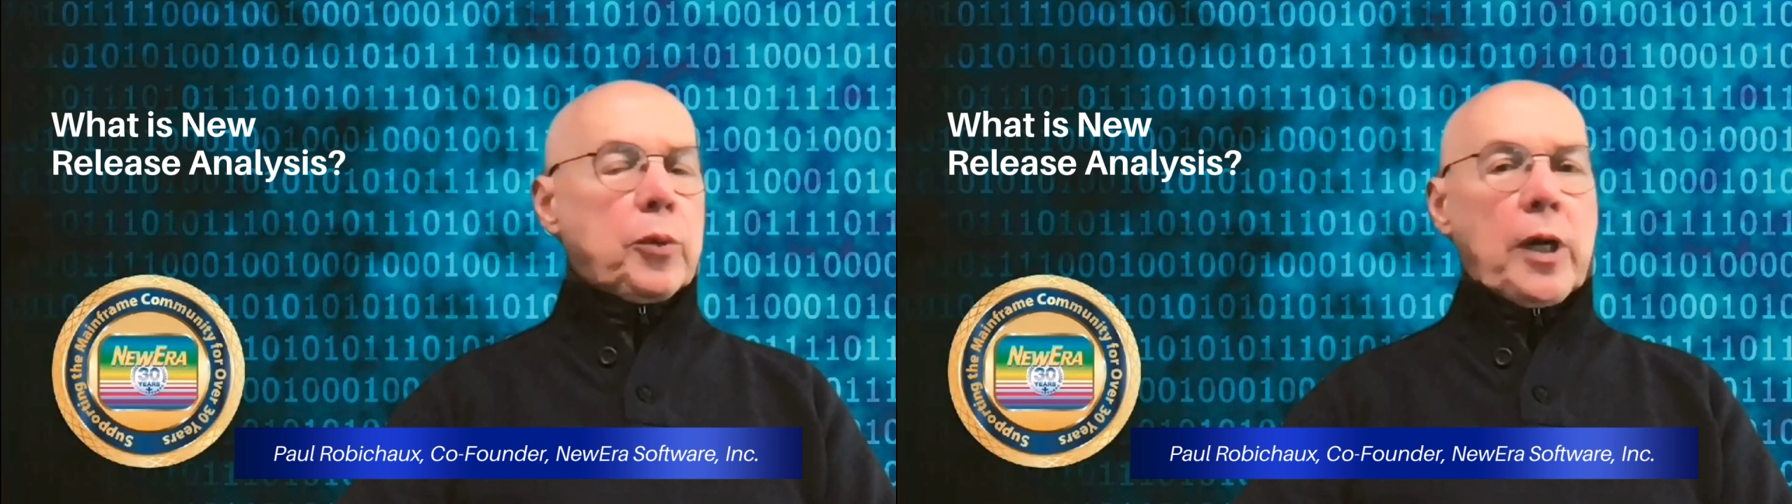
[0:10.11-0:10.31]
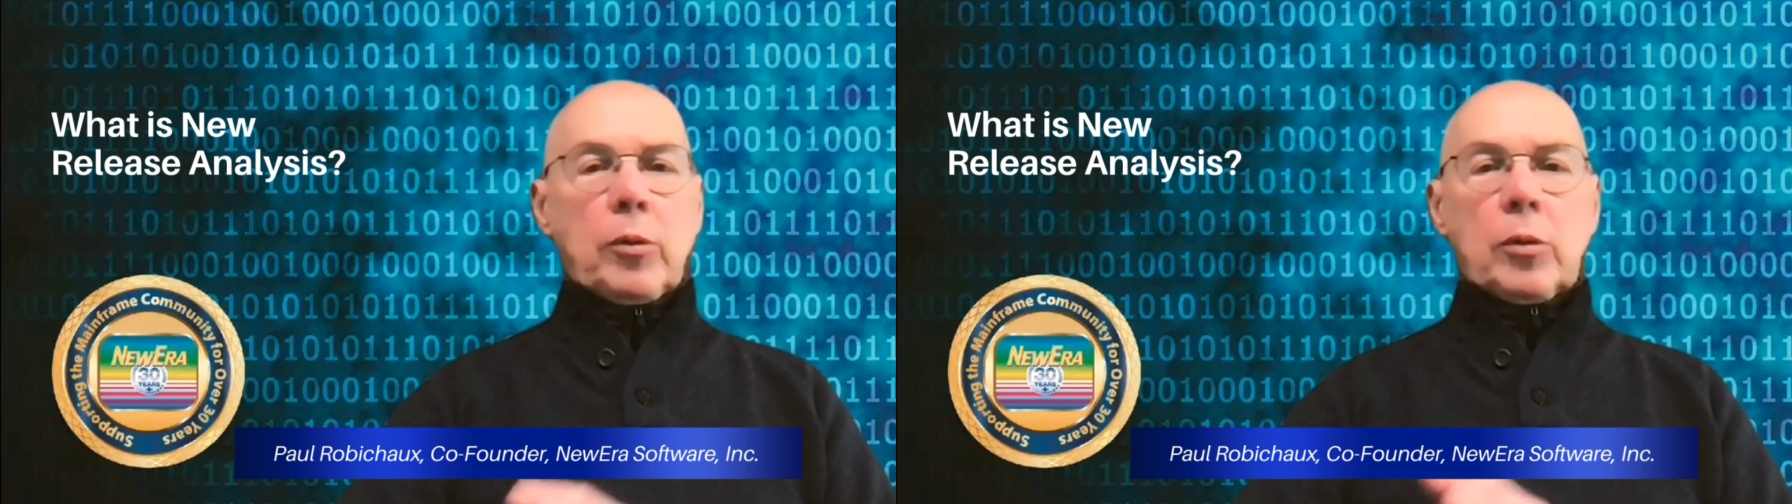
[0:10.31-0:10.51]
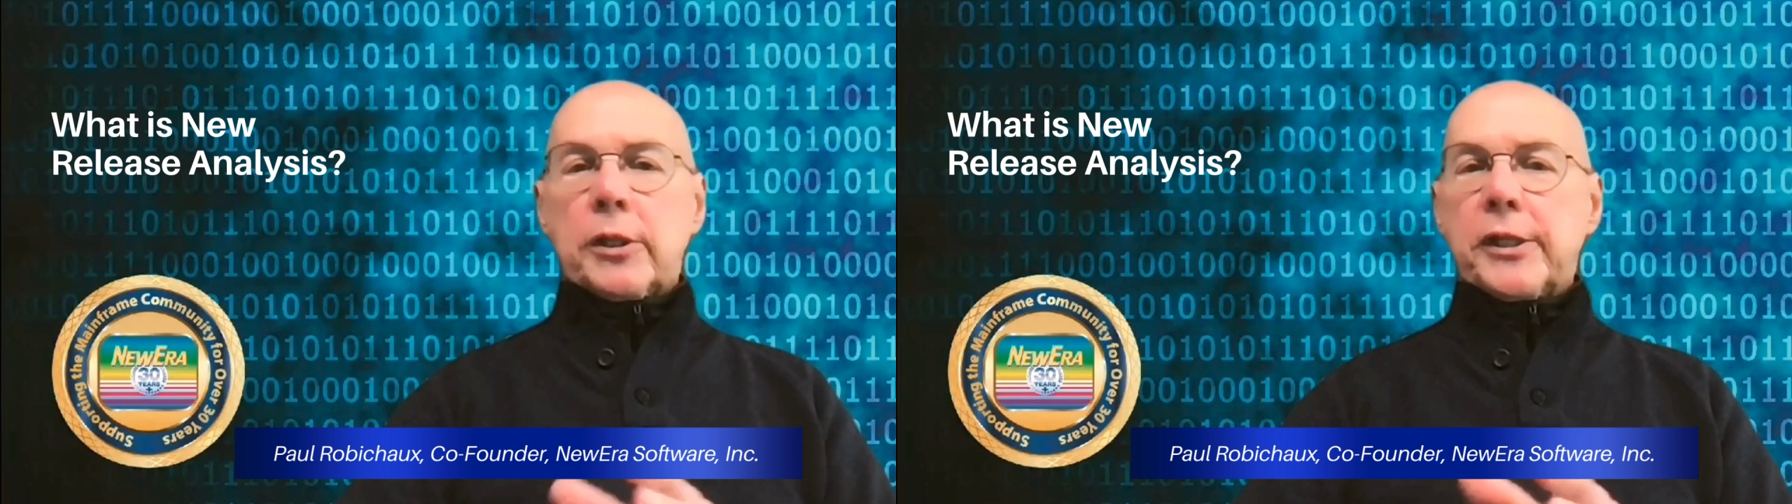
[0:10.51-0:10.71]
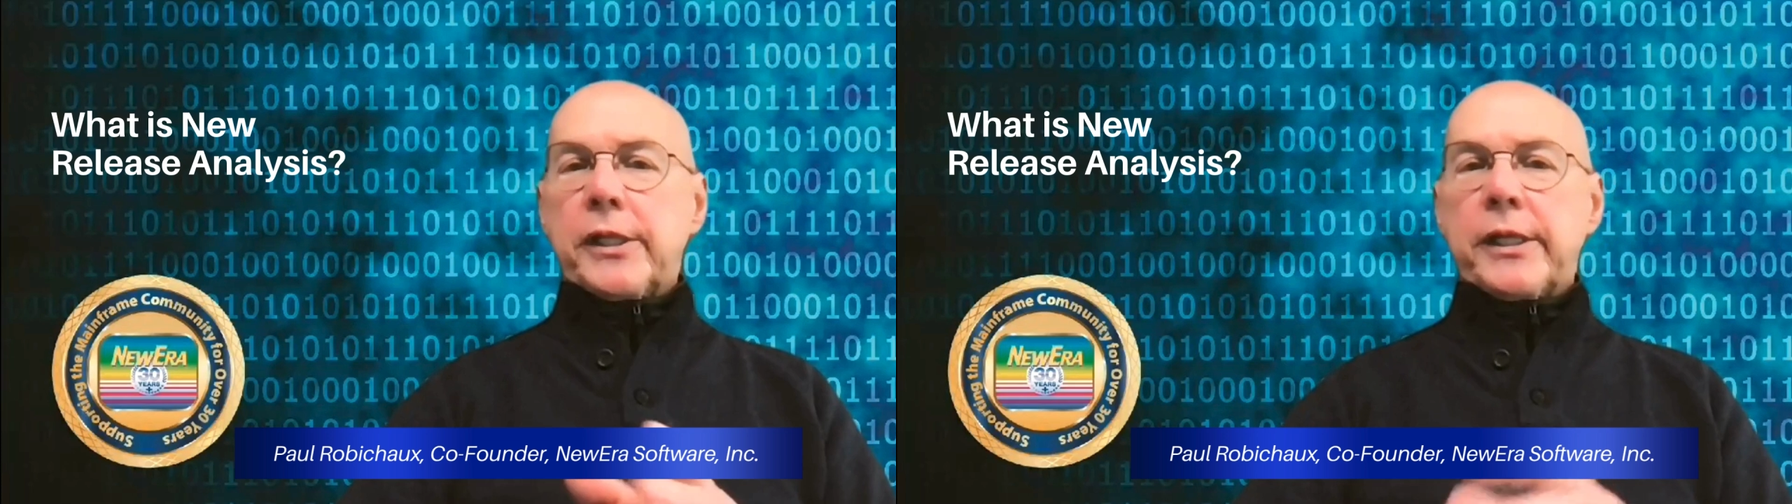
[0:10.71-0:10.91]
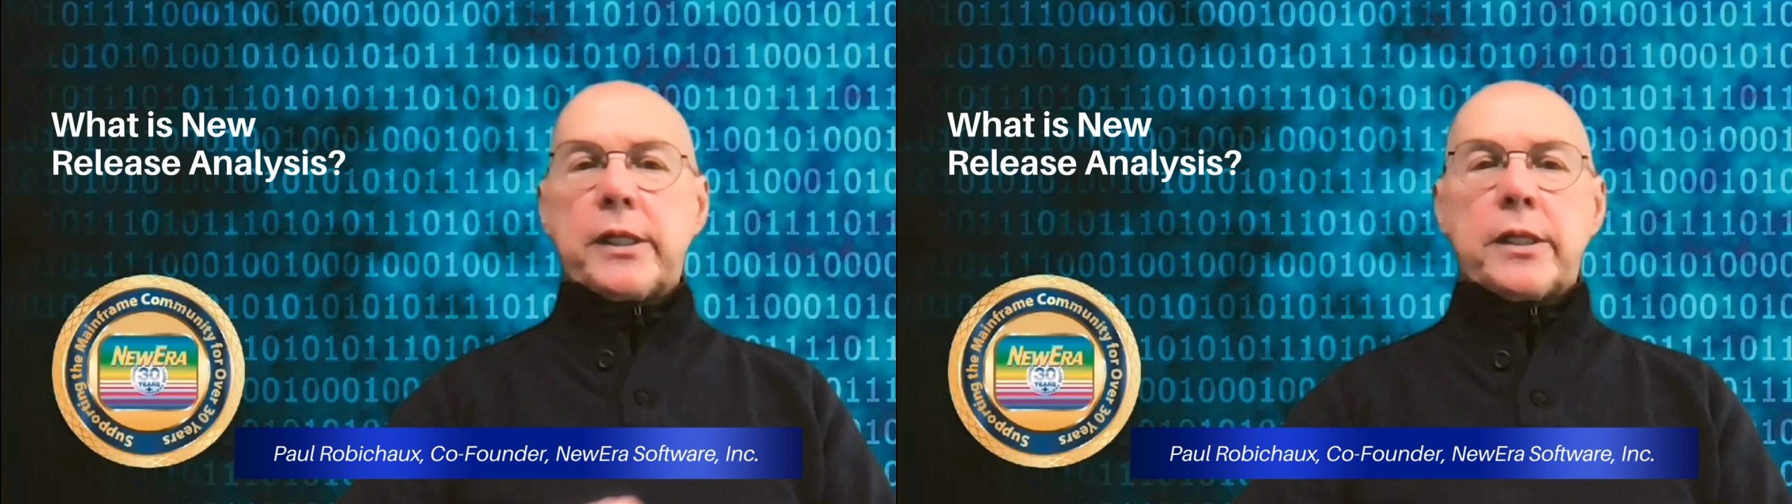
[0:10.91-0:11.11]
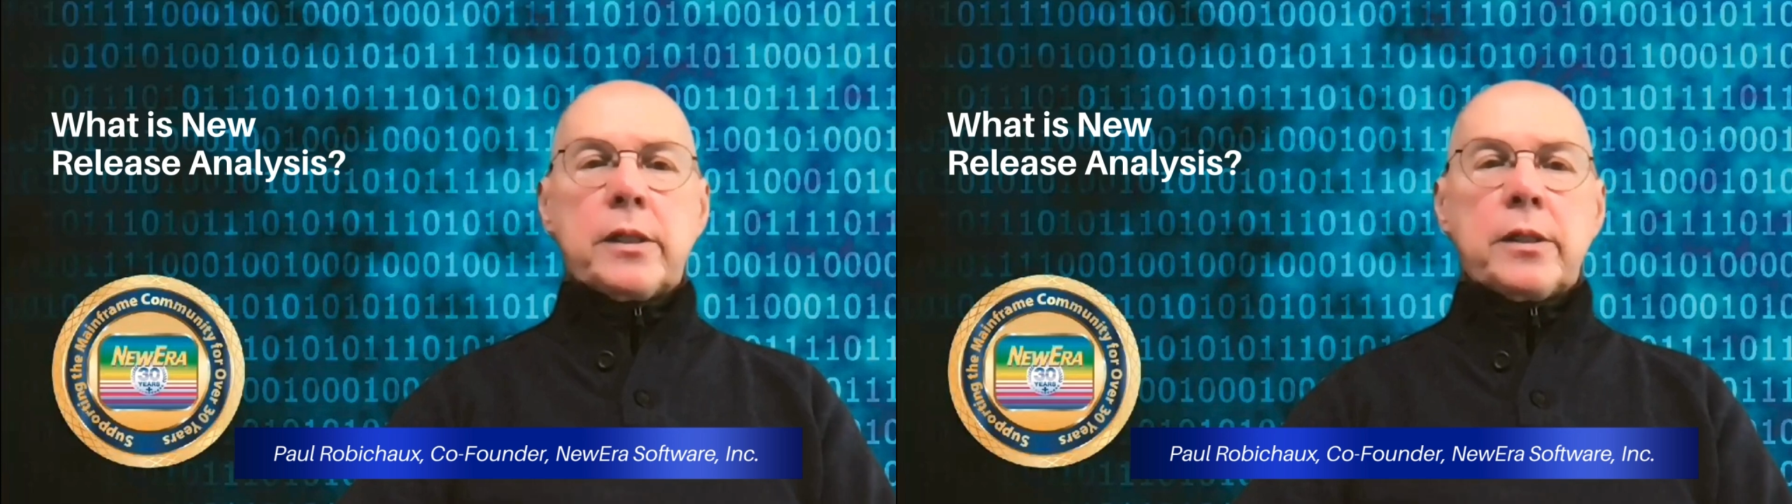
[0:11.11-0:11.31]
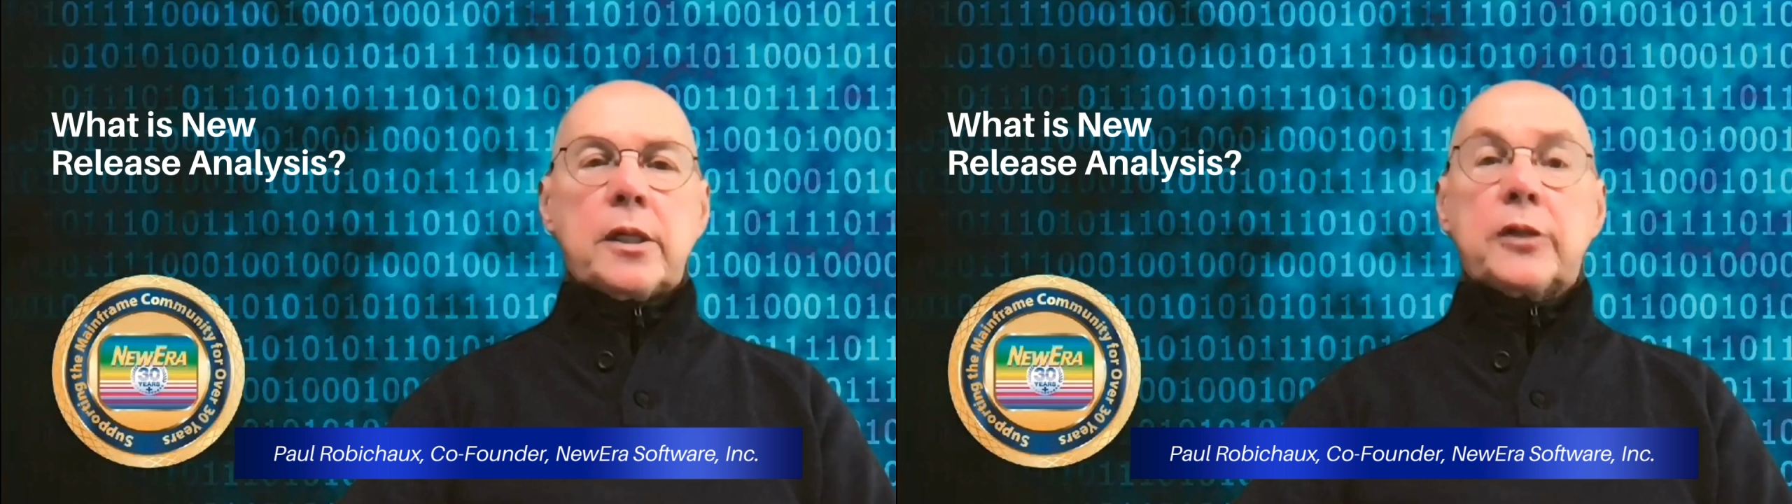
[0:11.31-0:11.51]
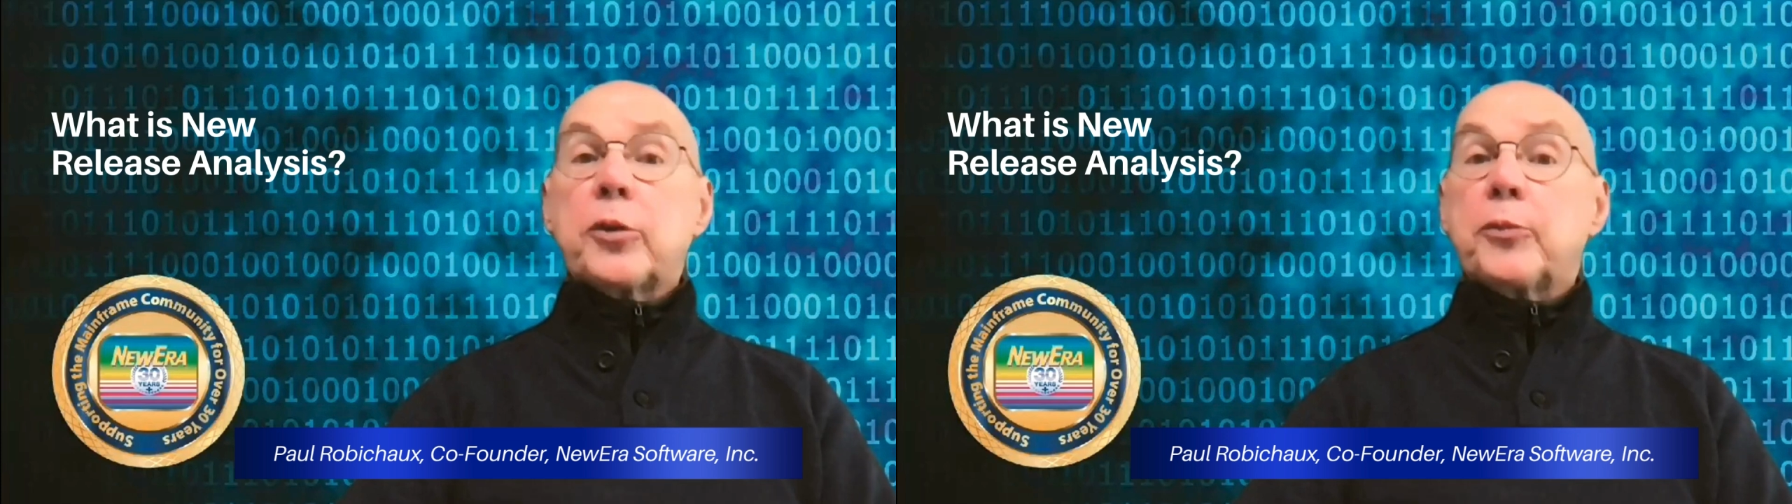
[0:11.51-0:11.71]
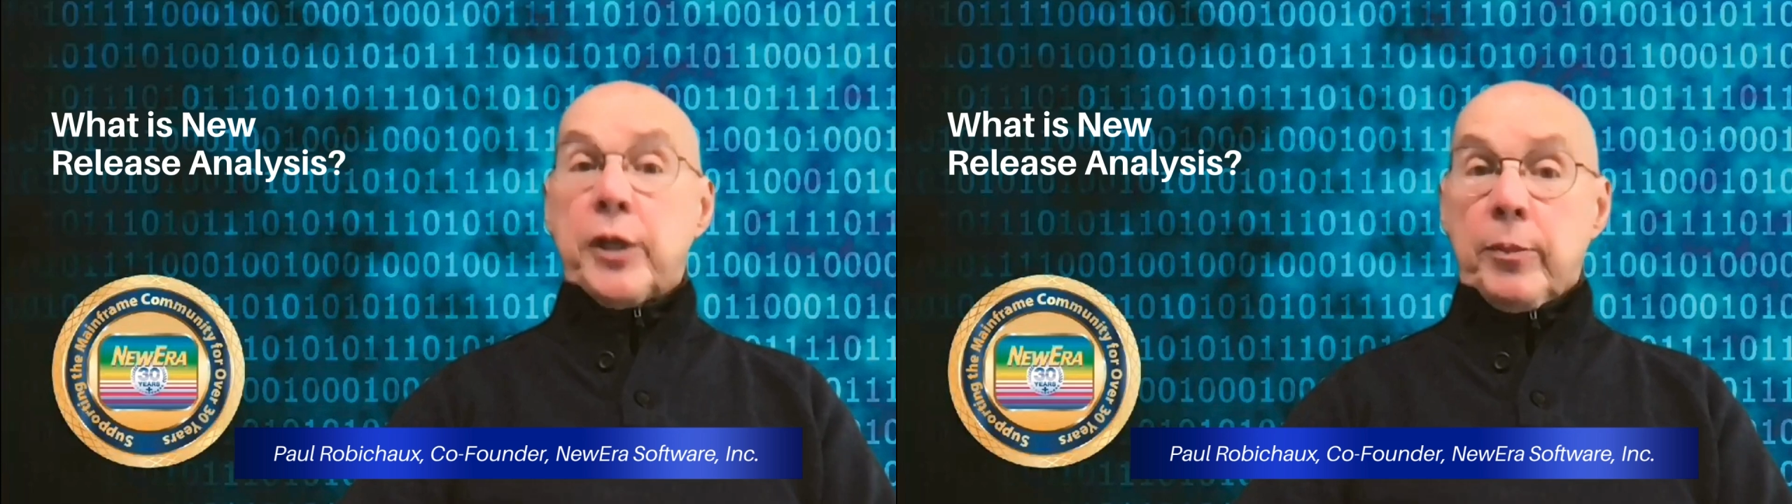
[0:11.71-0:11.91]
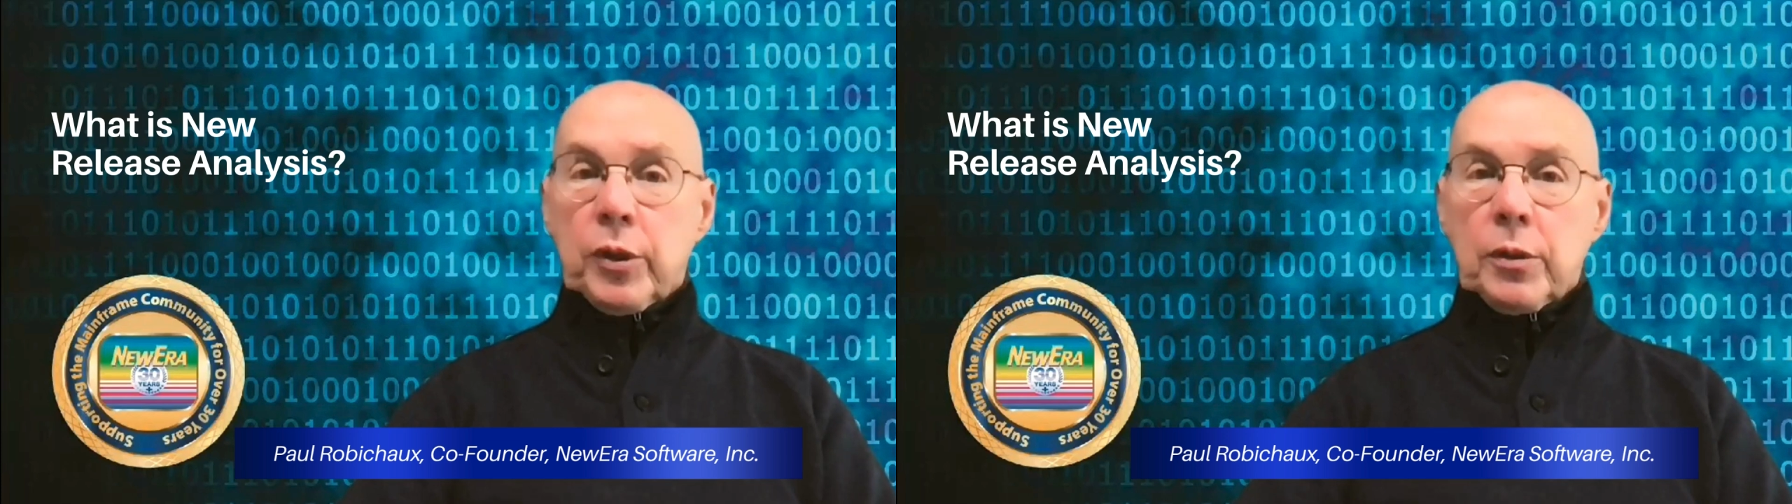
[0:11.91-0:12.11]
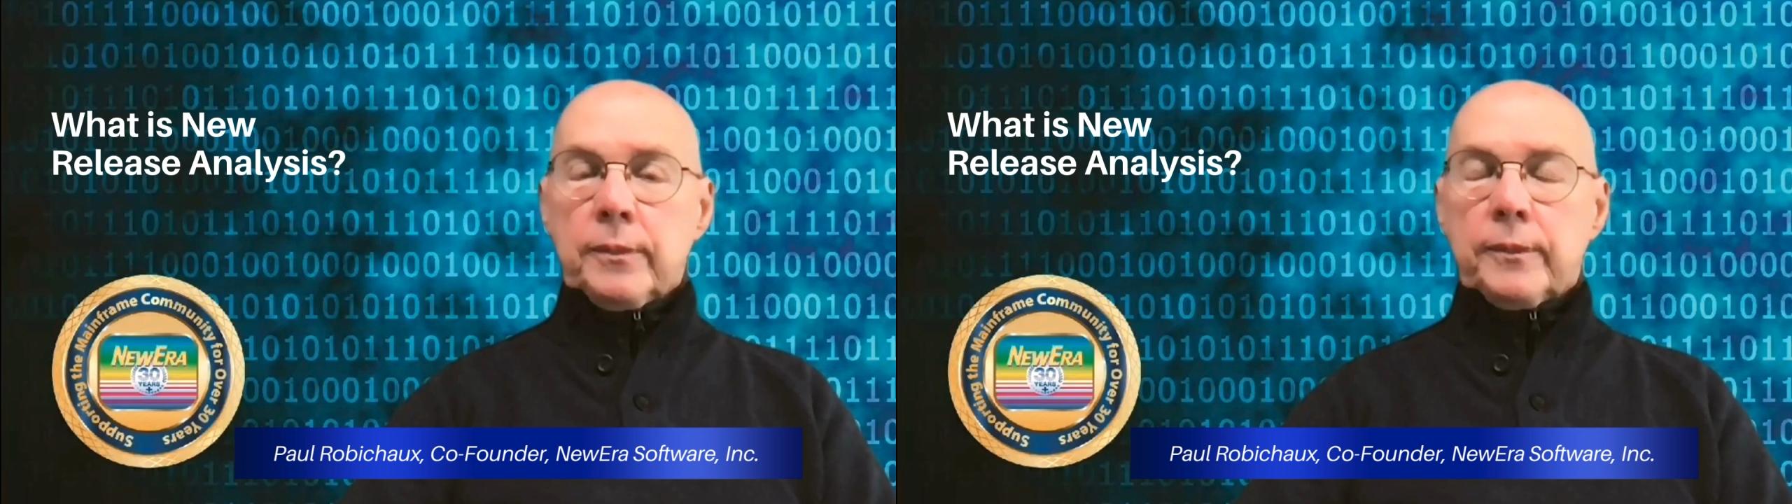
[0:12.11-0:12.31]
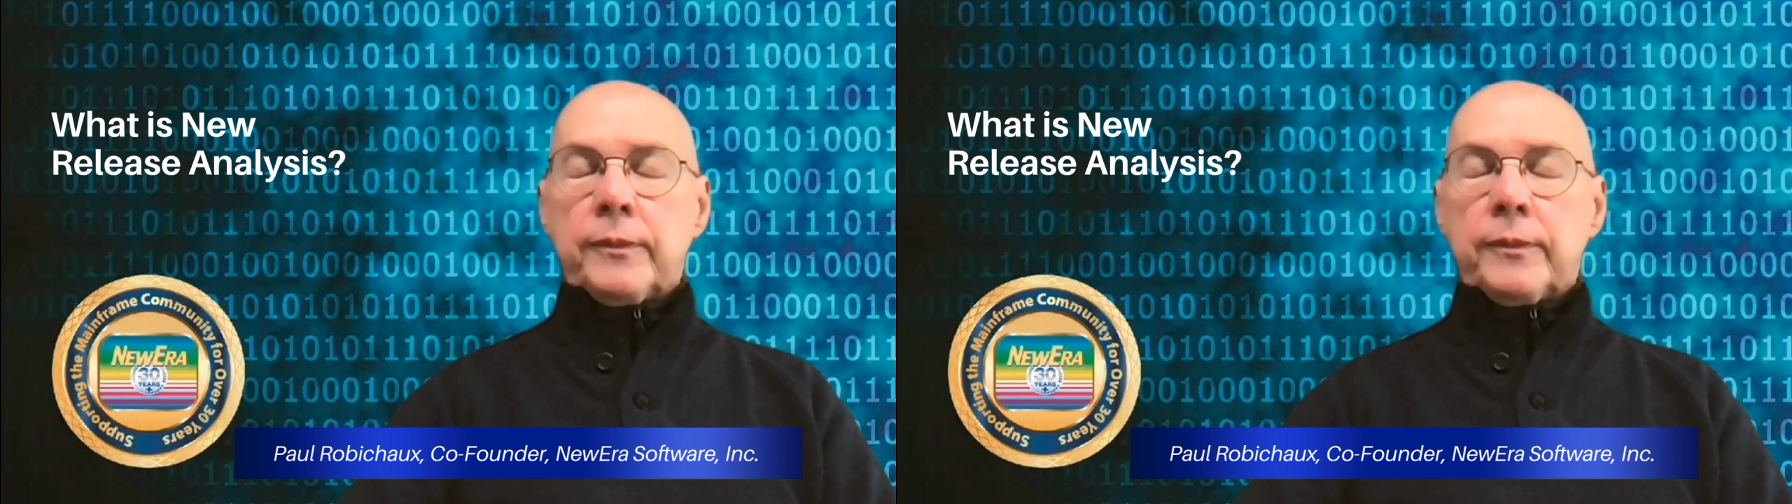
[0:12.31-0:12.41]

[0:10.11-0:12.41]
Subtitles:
probably in September.